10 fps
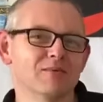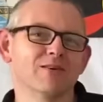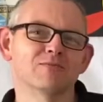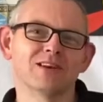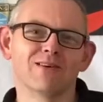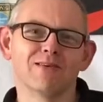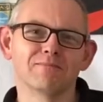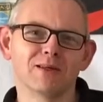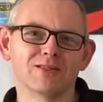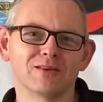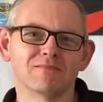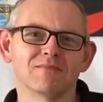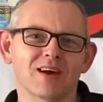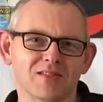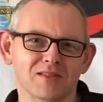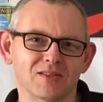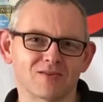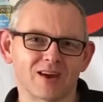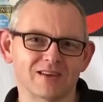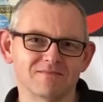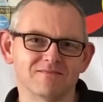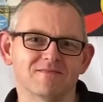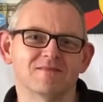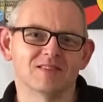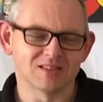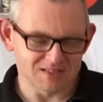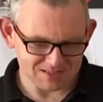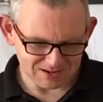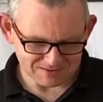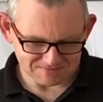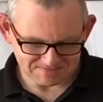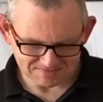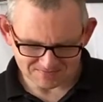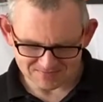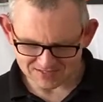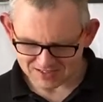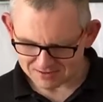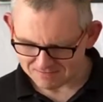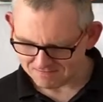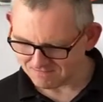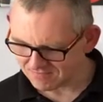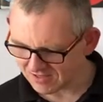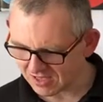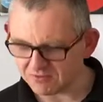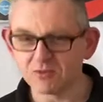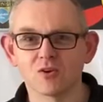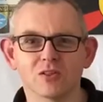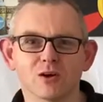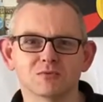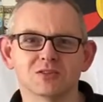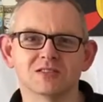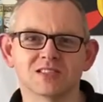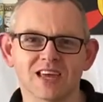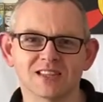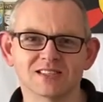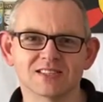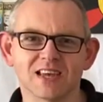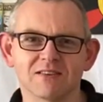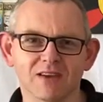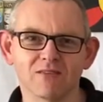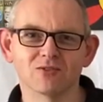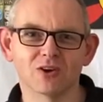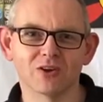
about, but now I've built them, I think they're great. So if you've got the option to get this set, if you haven't